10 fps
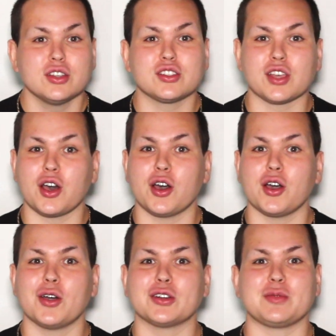
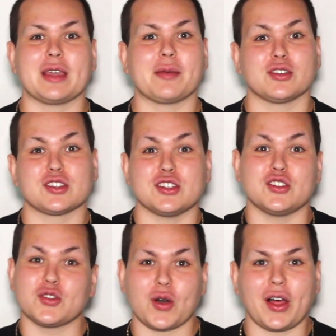So to be able just to
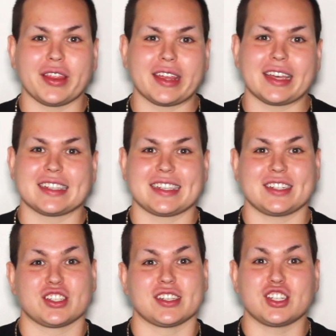do all this
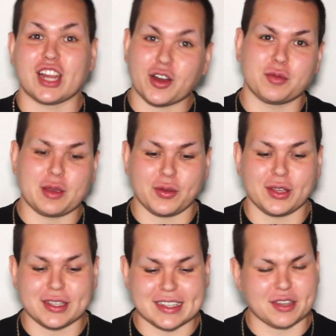and just to share it with
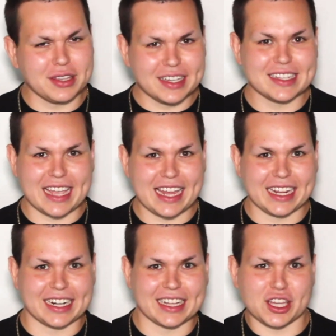people is really
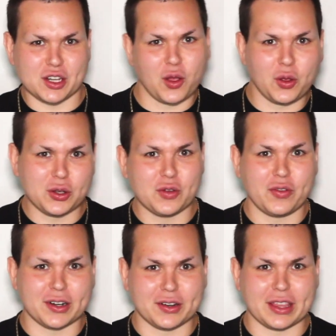exciting and a whole new
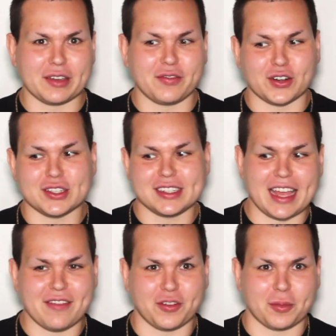first
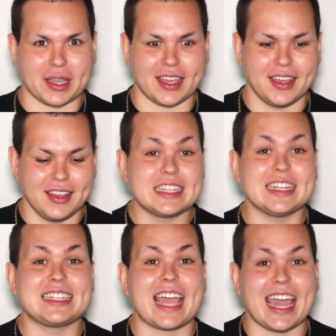step for me.
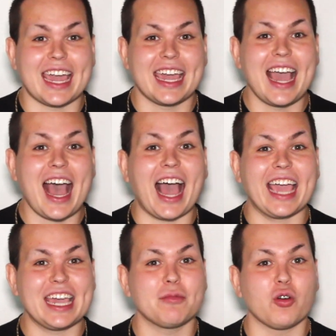Today
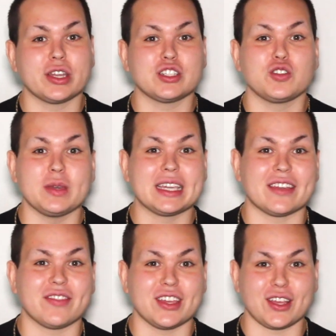I am going to be
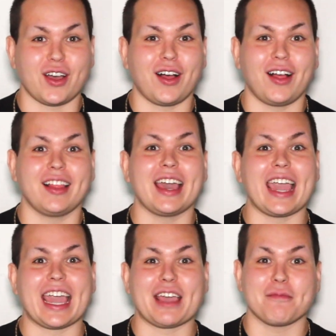giving y'all
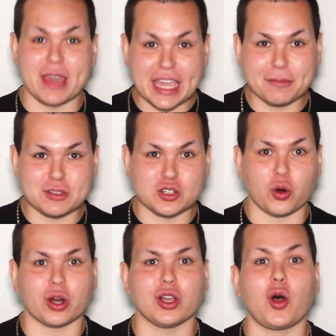a makeup
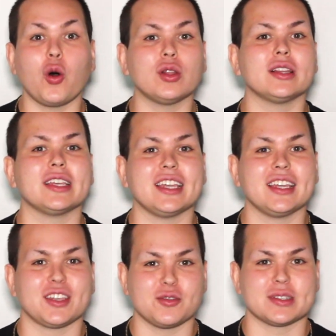tutorial
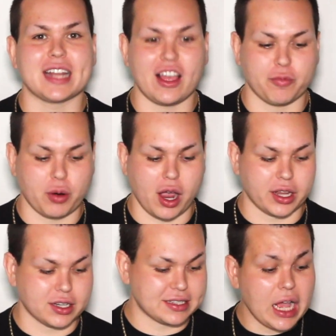only using e.l.f.
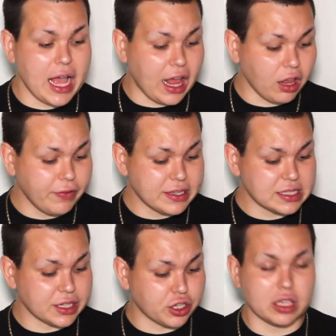products. e.l.f. has
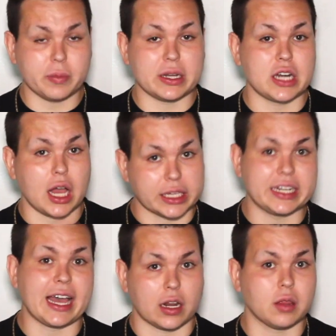literally been
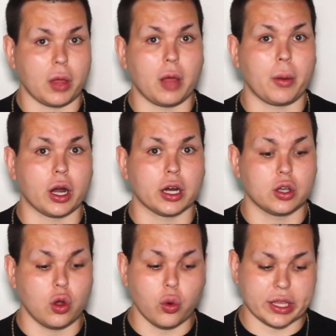knocking it out of the
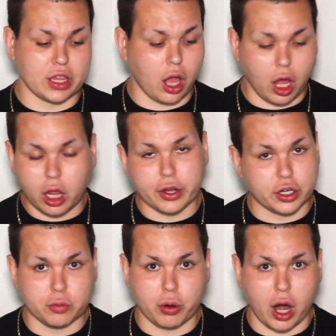ballpark with all their
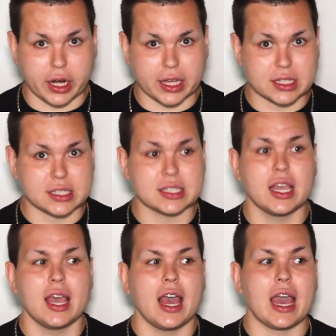new products.
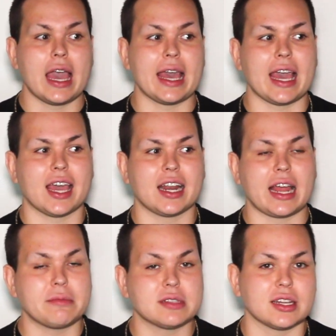And
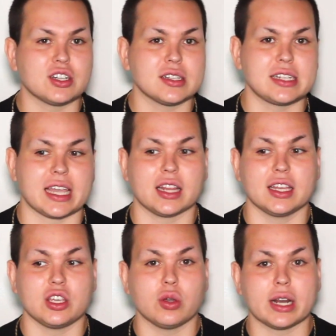I'm such a
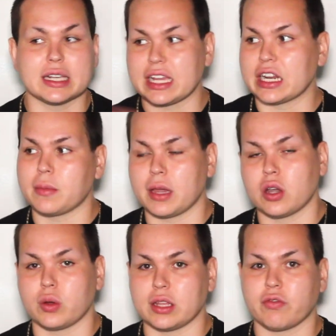stan. You can ask any of my
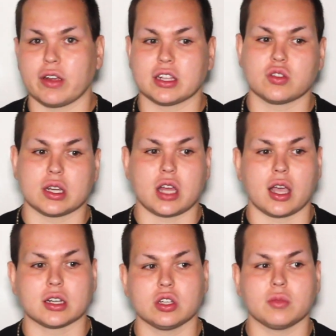queen friends who I
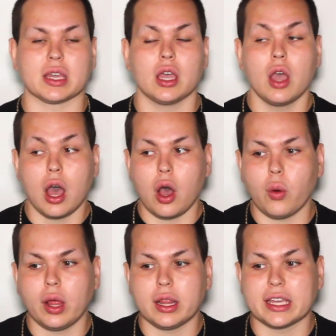talk to. I'm like, oh,
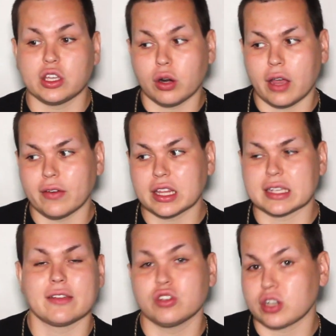well, you don't have any of
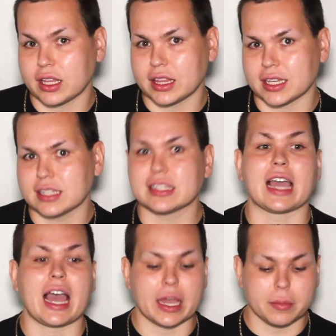this. Have you tried this?
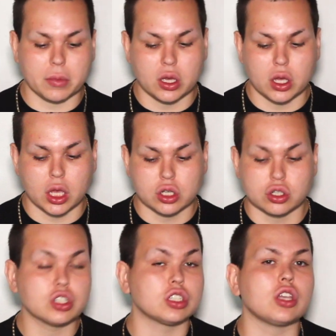I'm
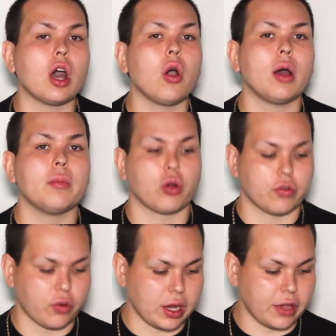so on
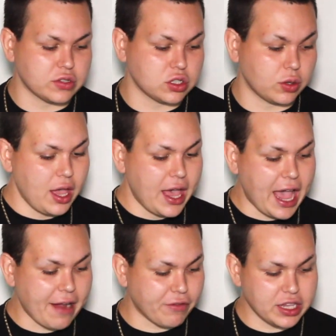board for what e.l.f. is doing.
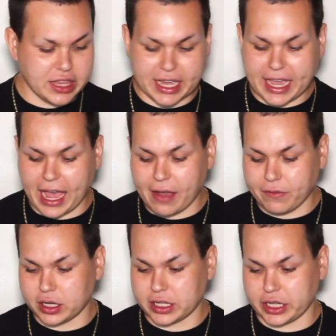Everything I have
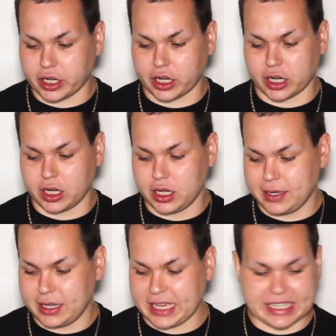on here
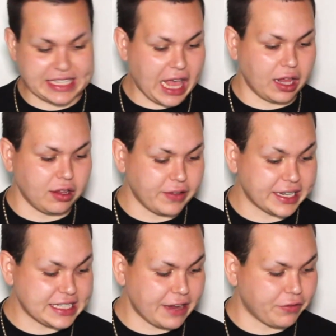is e.l.f.
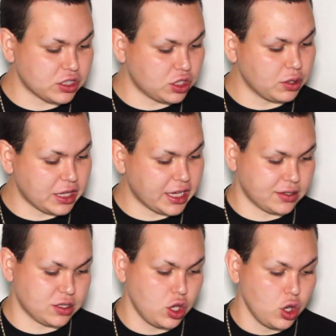except for two
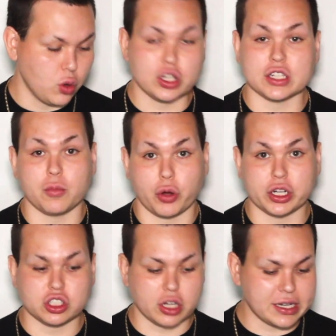things, which is a
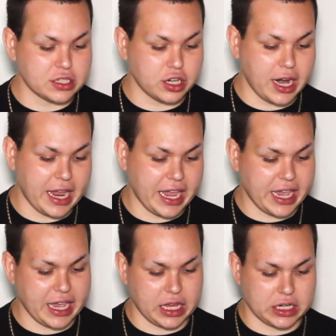moisturizer
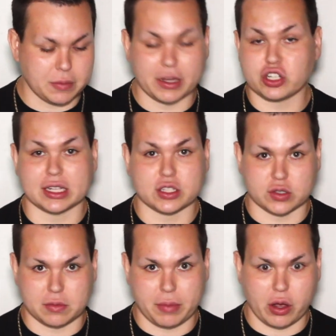and my
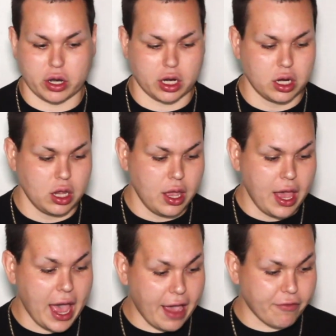translucent powder.
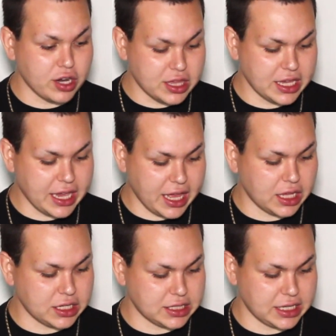Everything
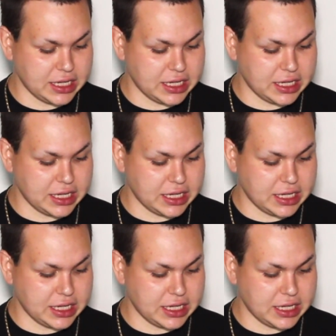else